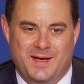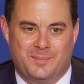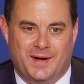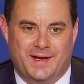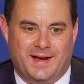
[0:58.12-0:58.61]

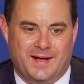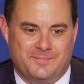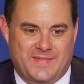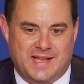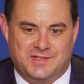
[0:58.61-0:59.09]
But
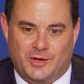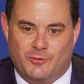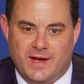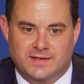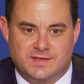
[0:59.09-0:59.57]
that's the
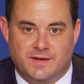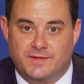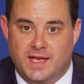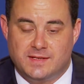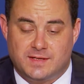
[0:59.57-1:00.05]
greatness of
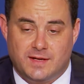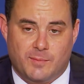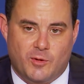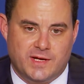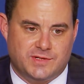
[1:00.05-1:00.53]
the
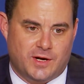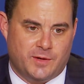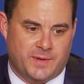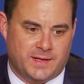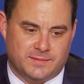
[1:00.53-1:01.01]
NCAA
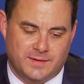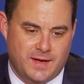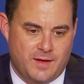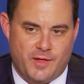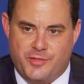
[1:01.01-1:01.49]
tournament,
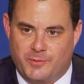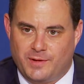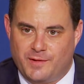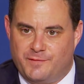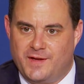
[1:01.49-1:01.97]
the
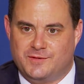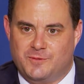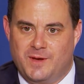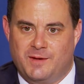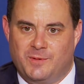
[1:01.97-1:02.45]
thrill of victory.